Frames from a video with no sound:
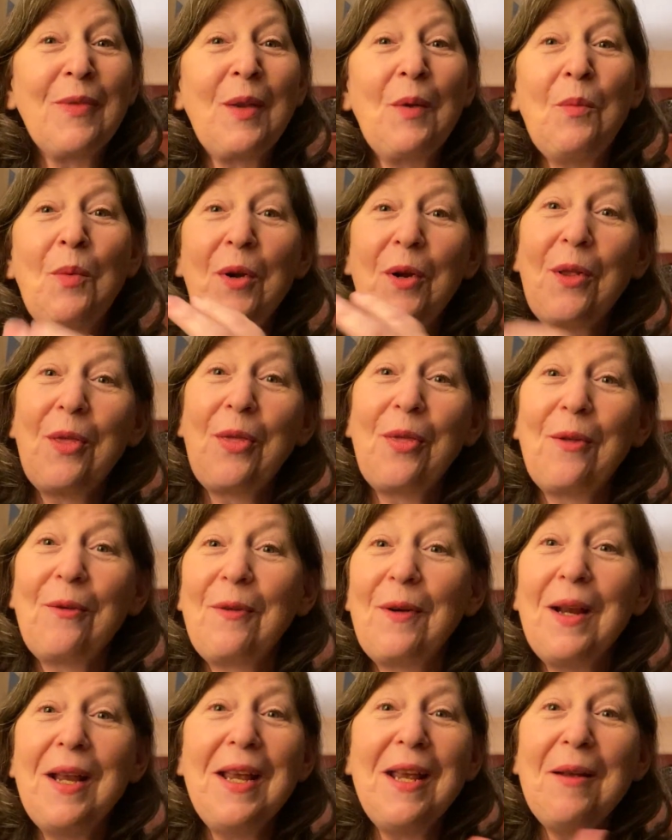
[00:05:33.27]
We're
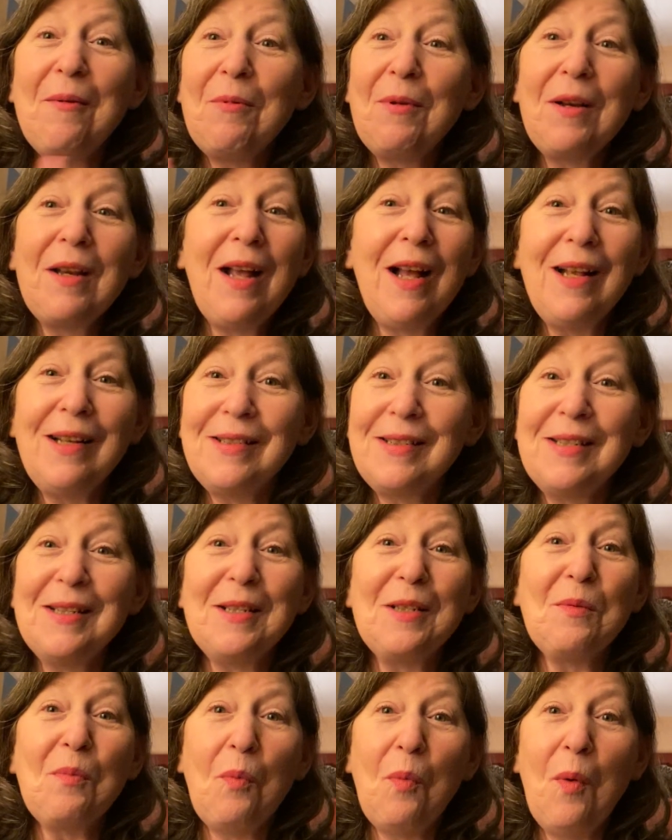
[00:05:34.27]
three. We're not
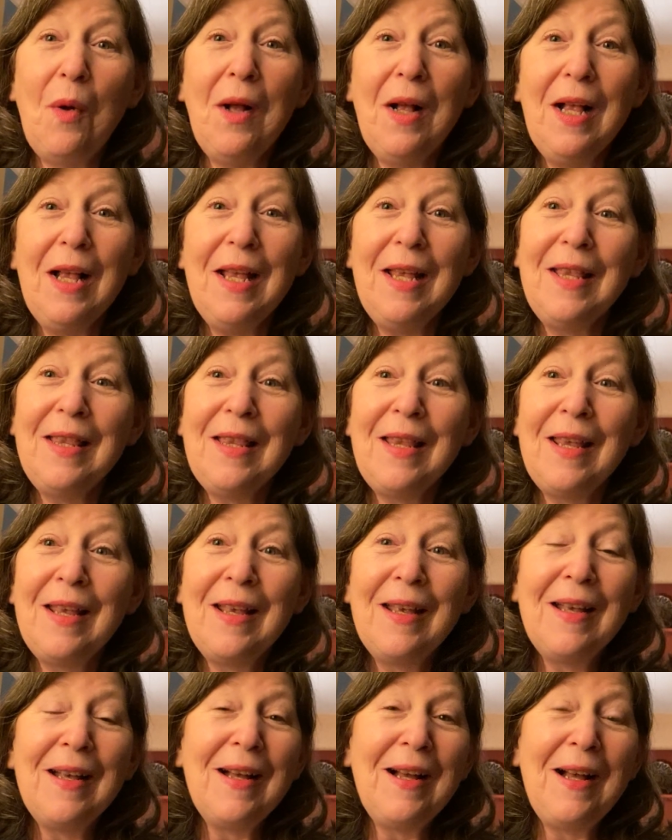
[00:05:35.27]
just one.
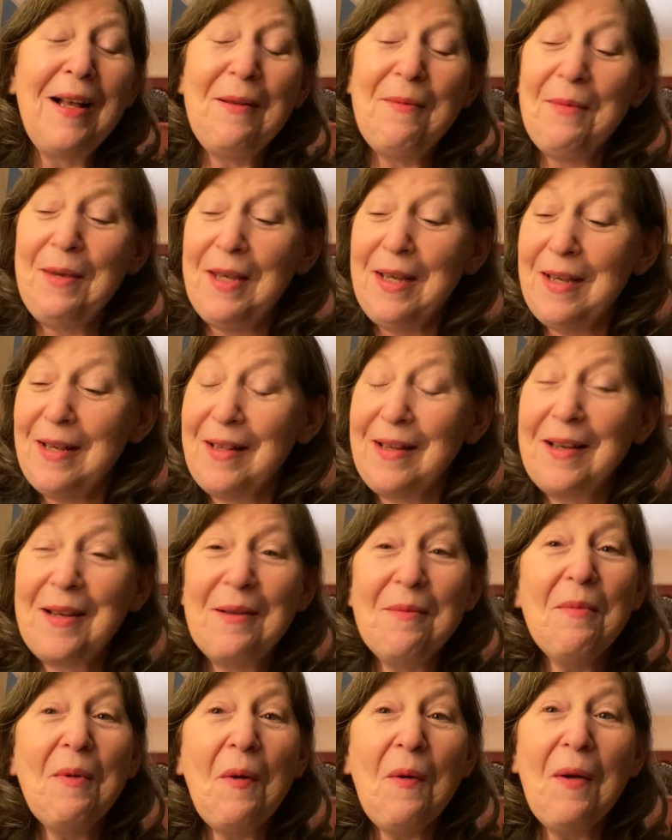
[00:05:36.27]
I mean,
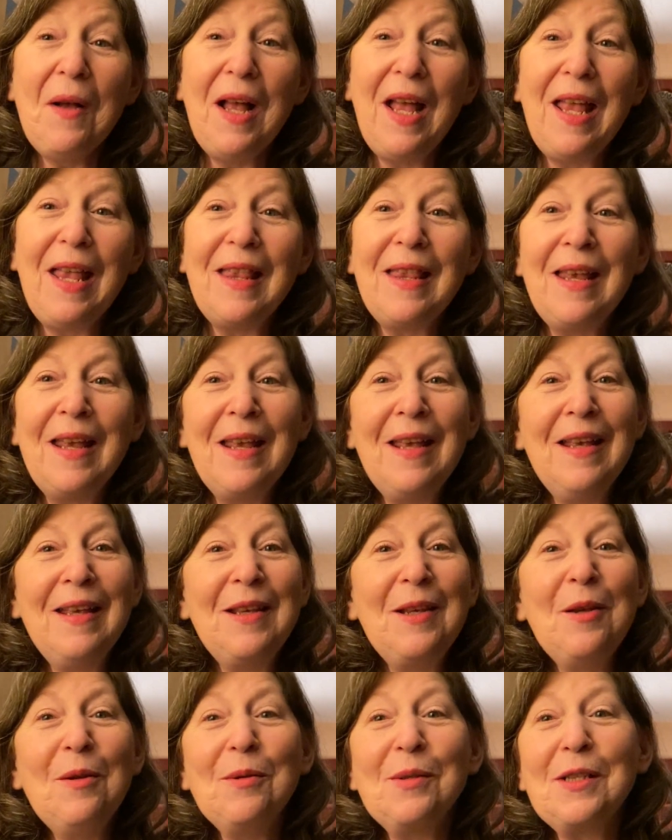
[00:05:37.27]
come on.
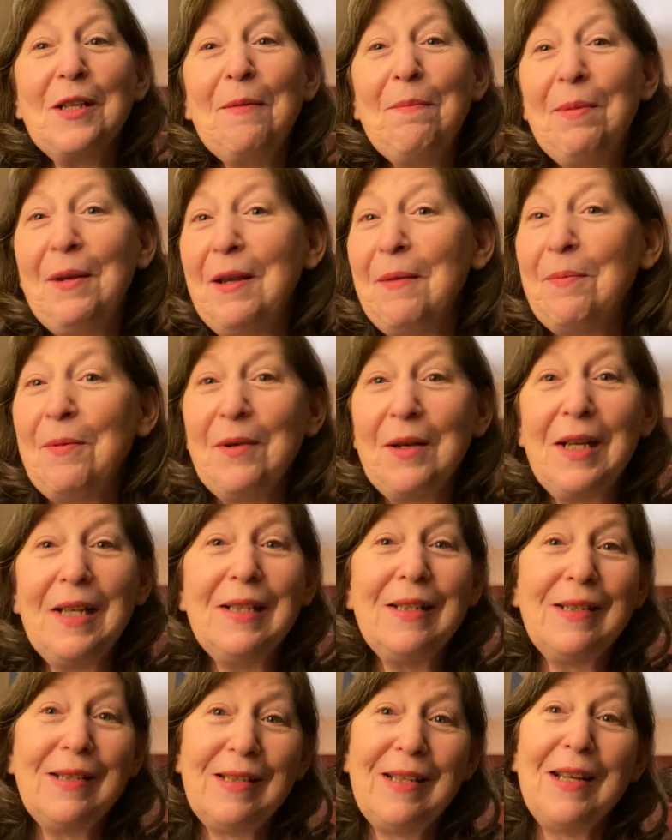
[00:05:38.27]
Usually people
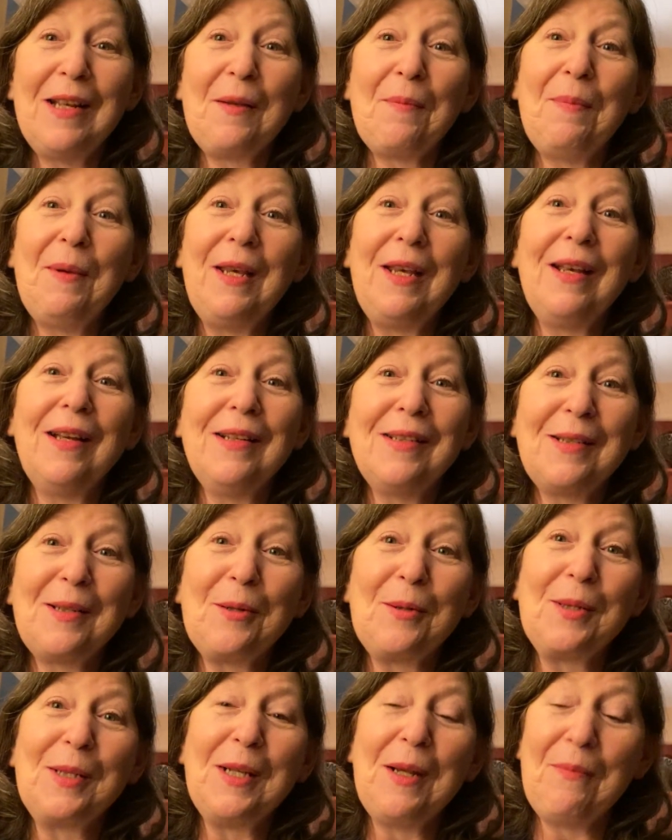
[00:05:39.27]
get sick because
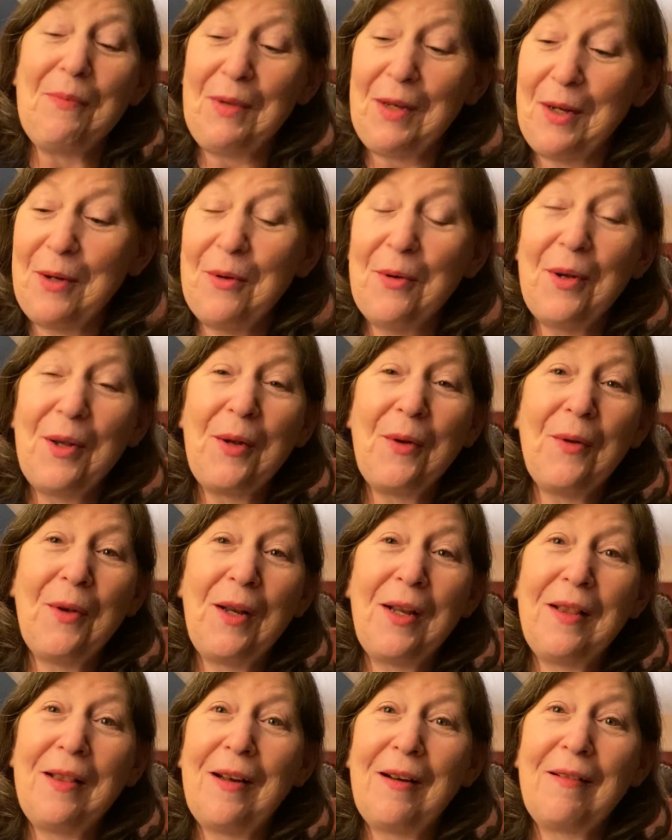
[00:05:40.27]
there's something going on
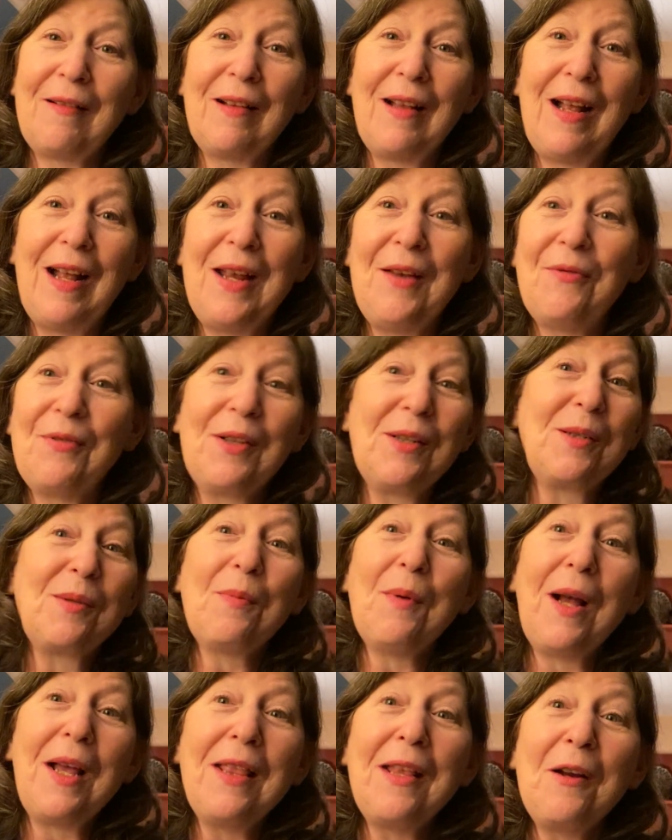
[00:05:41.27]
in their life. That's
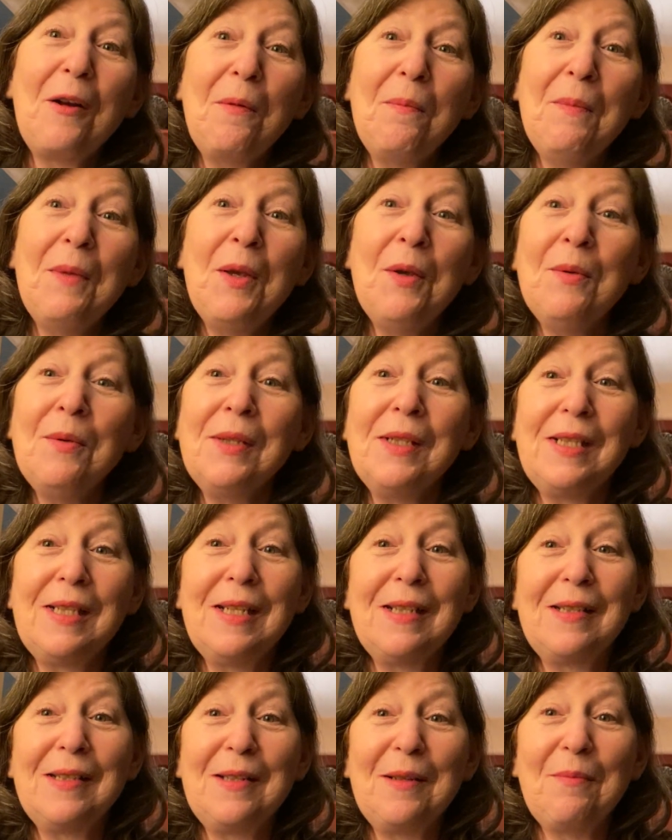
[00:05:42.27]
why their immune
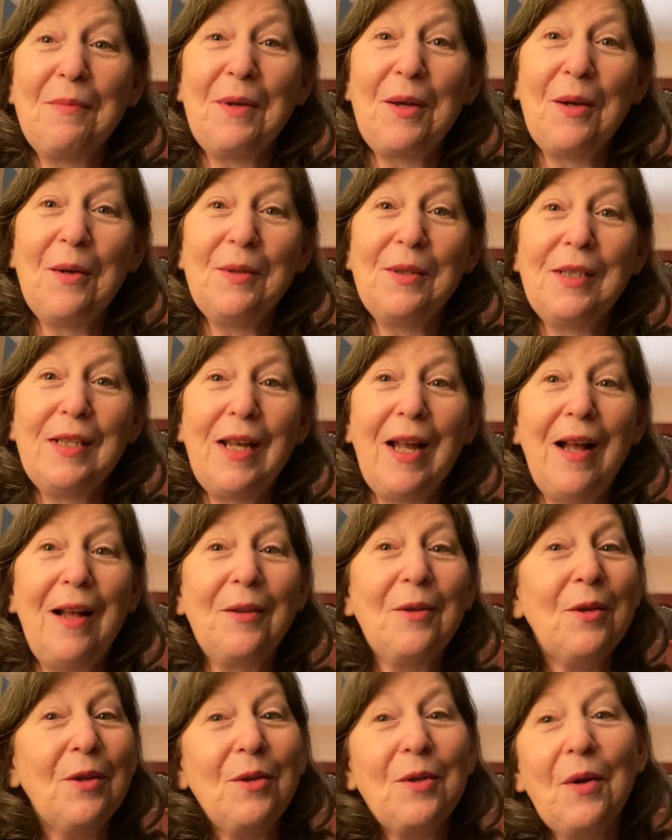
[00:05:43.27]
system goes
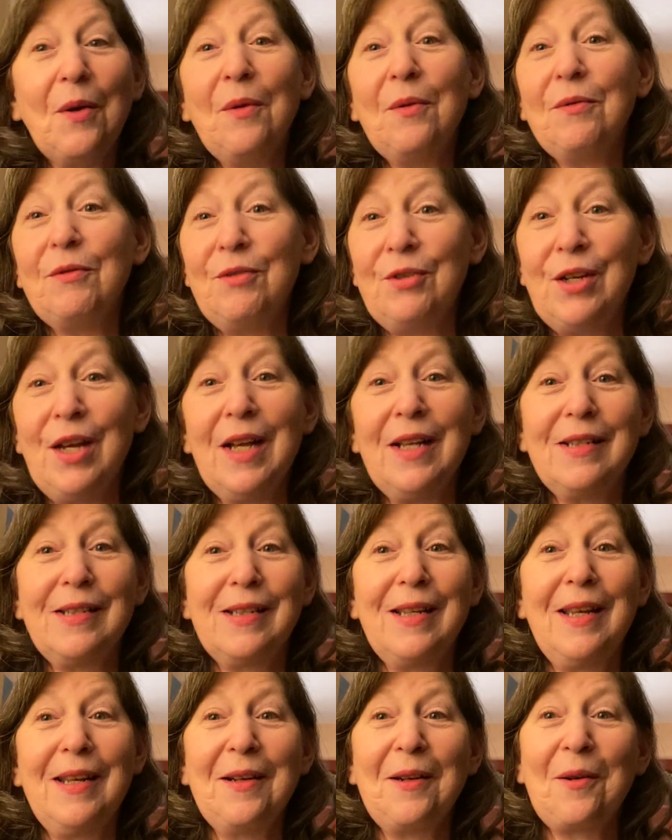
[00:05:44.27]
down. You don't
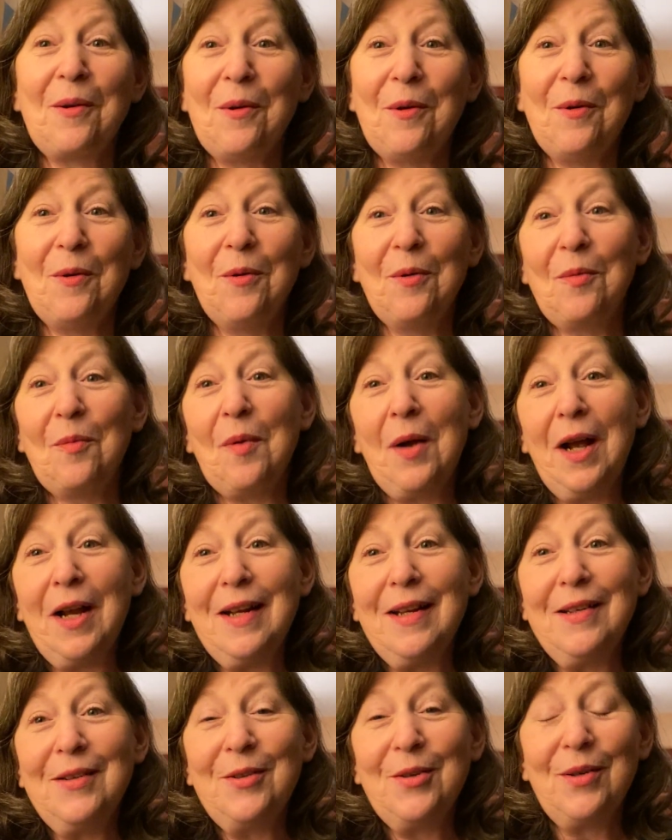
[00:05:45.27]
just get a cold. Why
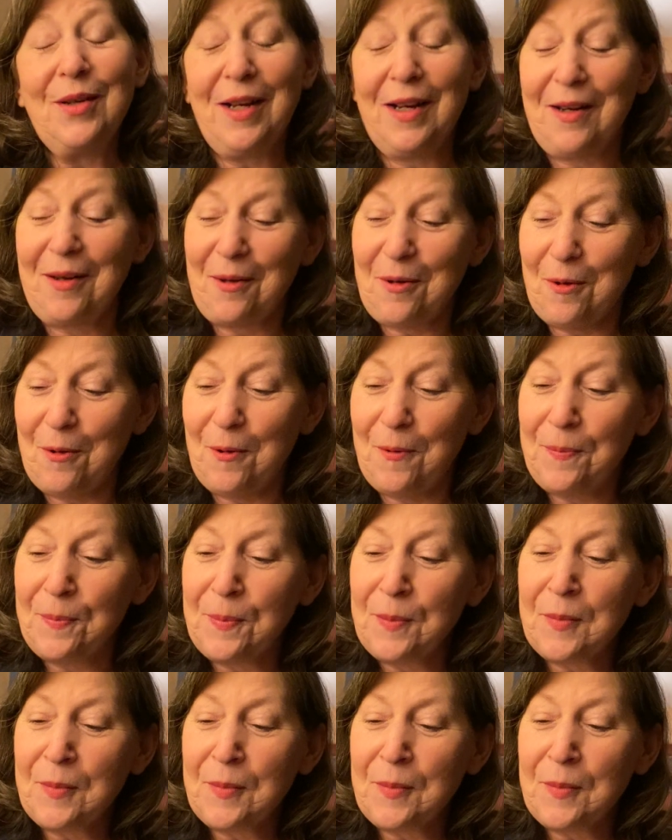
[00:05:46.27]
did you get a cold?